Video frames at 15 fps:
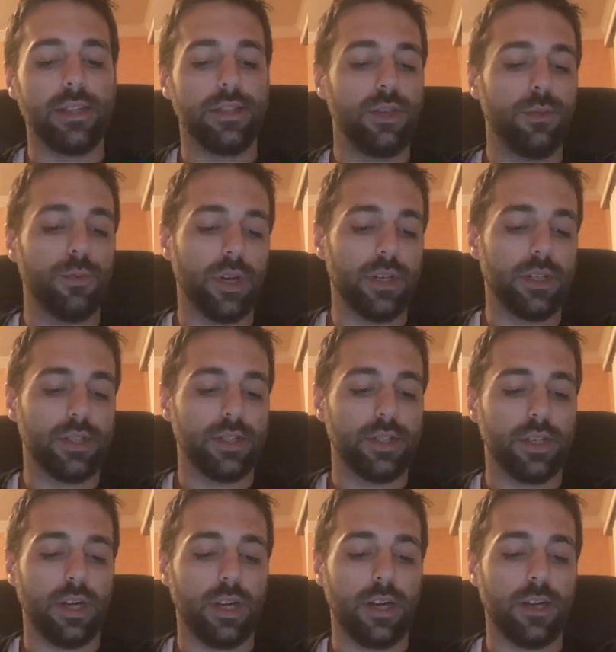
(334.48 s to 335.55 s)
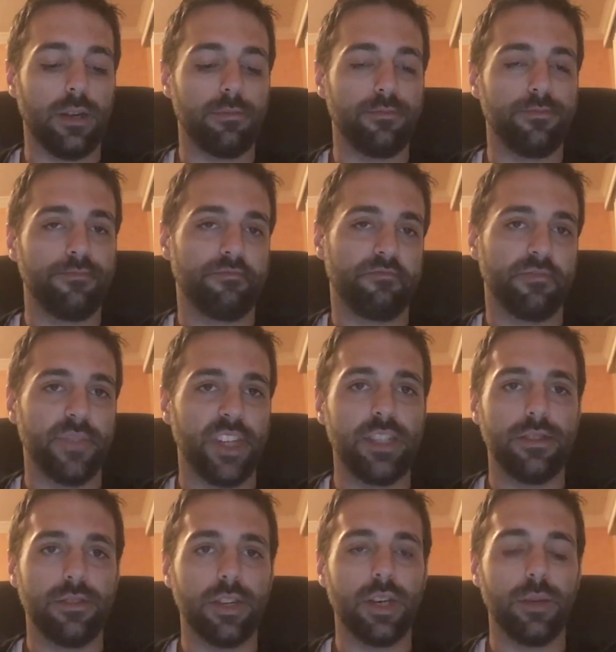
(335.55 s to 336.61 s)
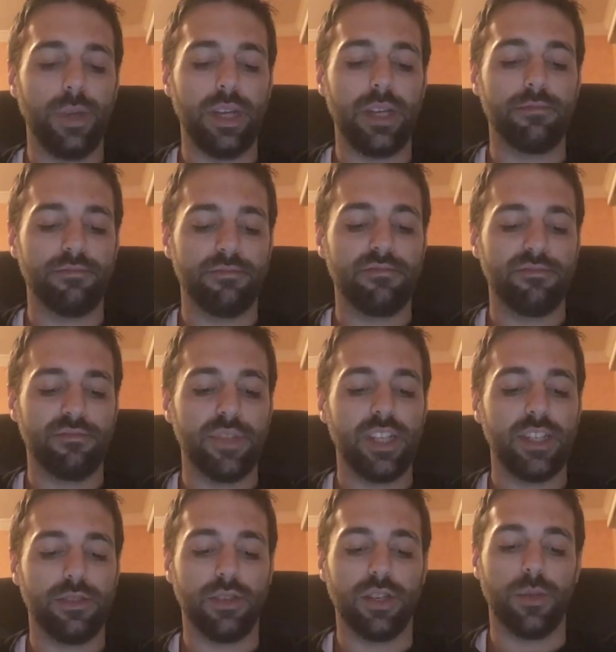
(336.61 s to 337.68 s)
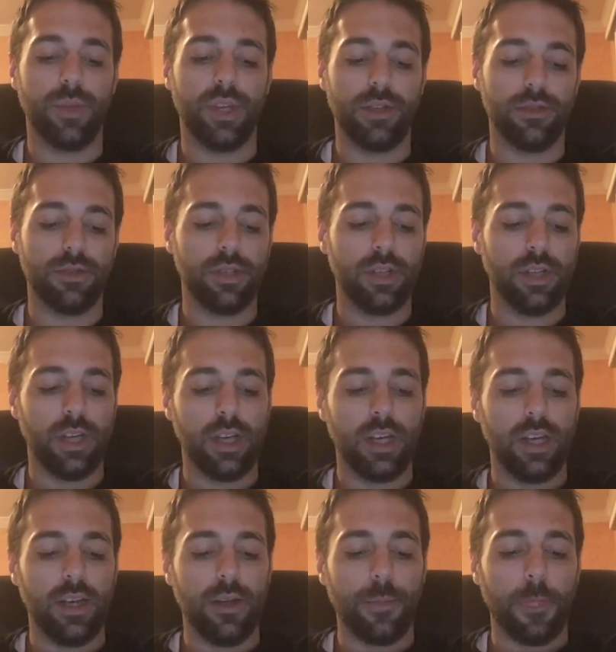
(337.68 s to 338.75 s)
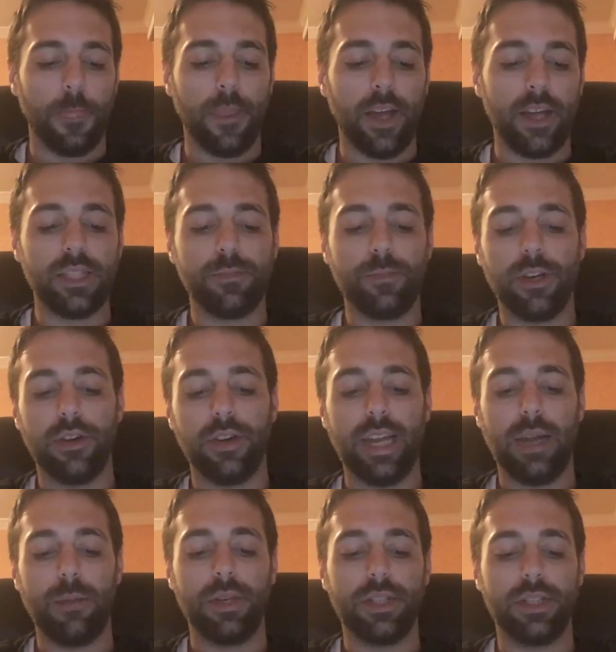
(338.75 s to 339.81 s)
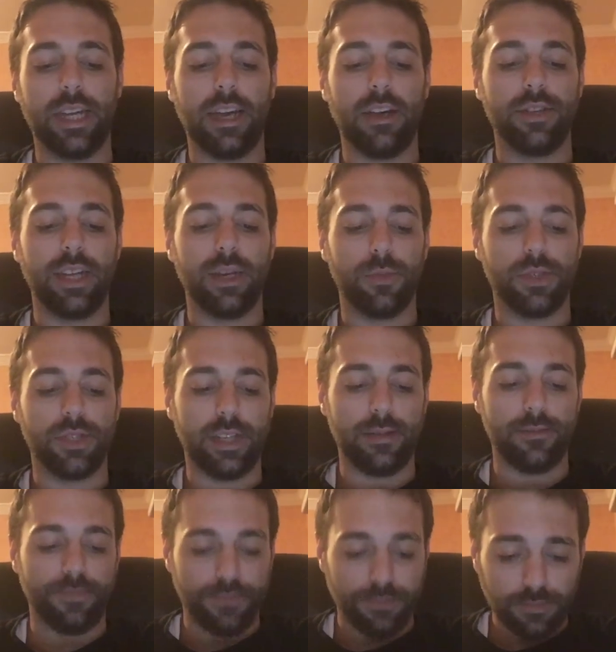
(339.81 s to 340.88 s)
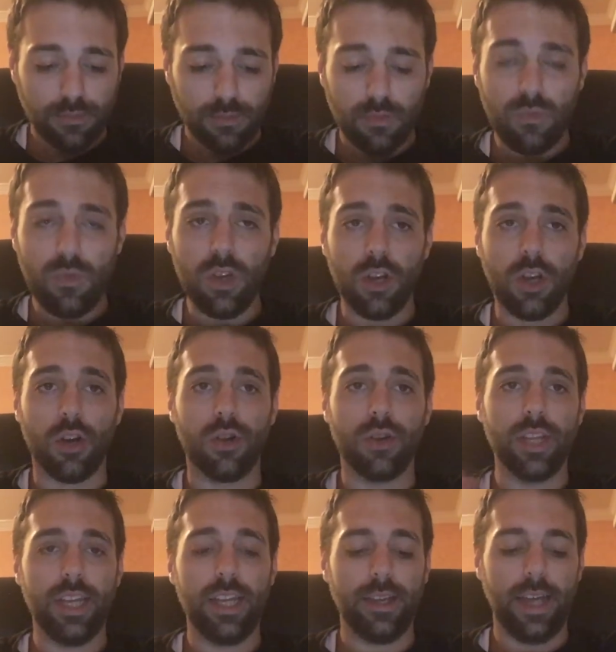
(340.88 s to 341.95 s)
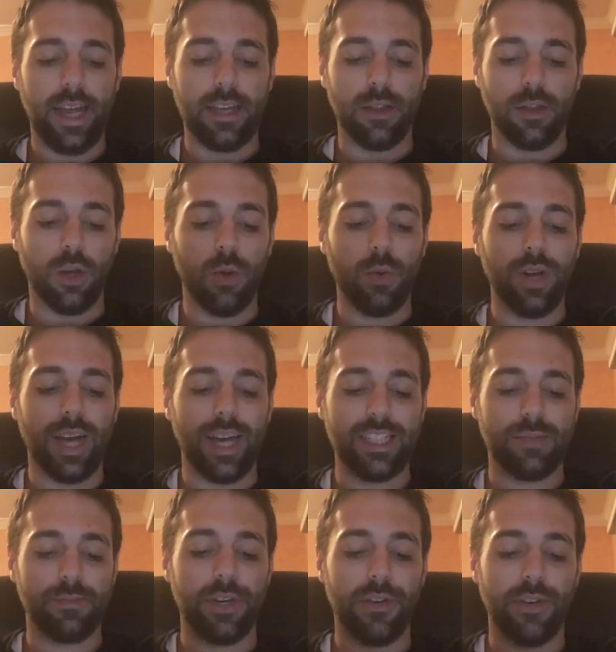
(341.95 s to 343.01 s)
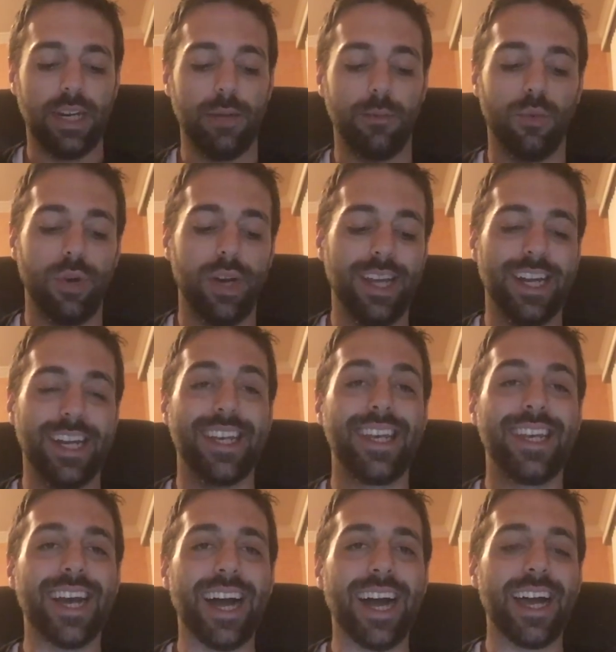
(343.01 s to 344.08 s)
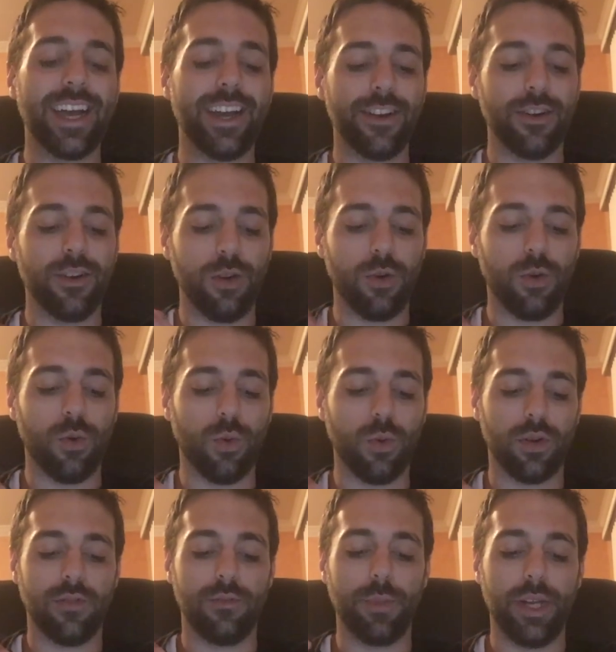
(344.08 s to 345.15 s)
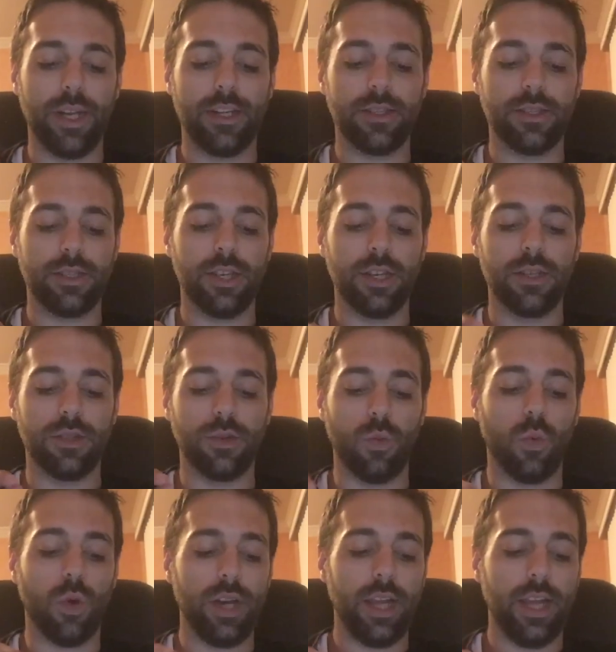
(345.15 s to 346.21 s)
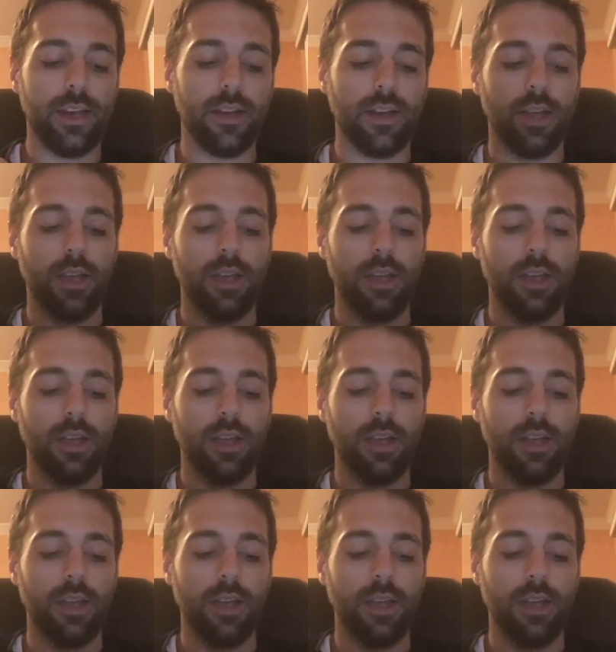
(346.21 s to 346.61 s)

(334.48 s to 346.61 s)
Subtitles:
too much. He's still gonna be used. Ice Spirit damage down 10%. Currently, a lone Ice Spirit can bring an entire horde of minions to 1 hit